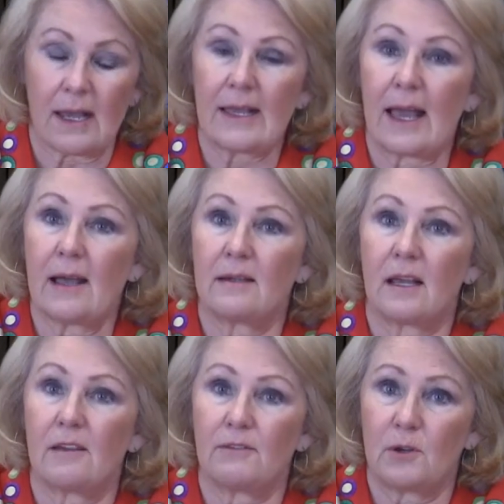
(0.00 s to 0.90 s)
Again,
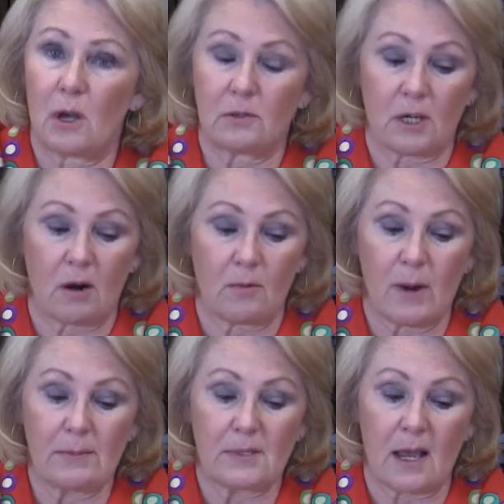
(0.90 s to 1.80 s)
if you go to our
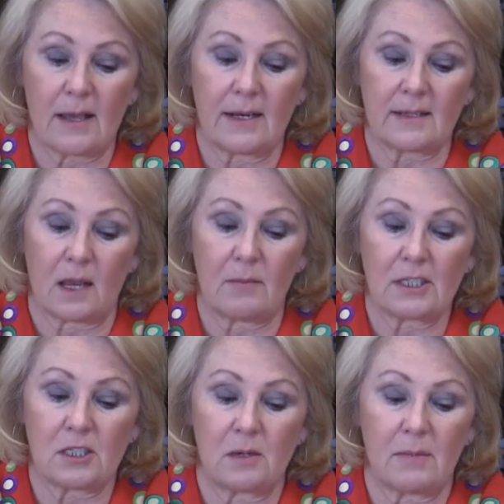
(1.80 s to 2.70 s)
website, as I
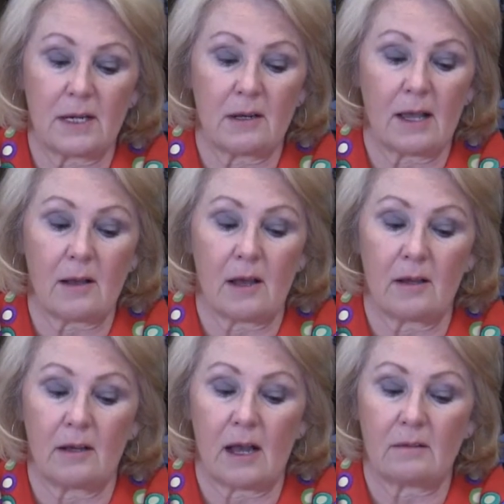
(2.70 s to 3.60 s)
mentioned
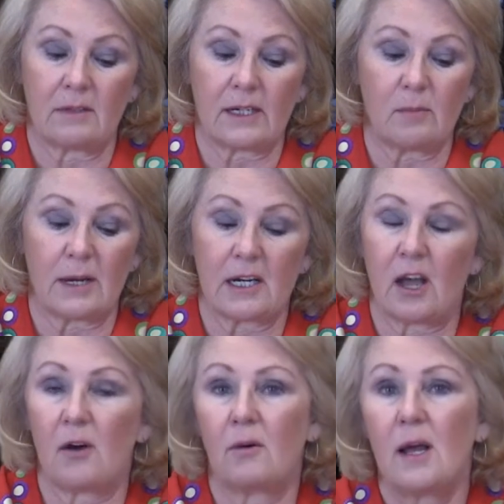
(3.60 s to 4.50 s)
a little bit
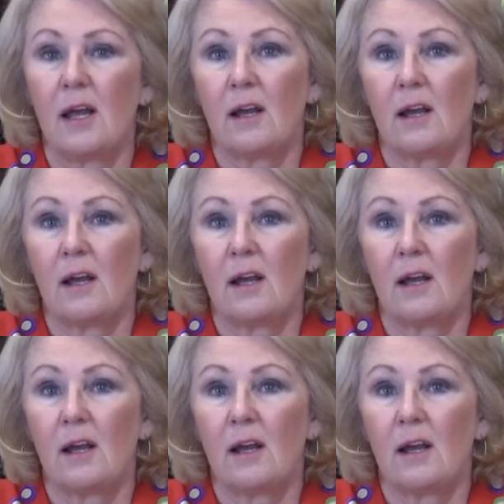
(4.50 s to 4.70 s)
ago,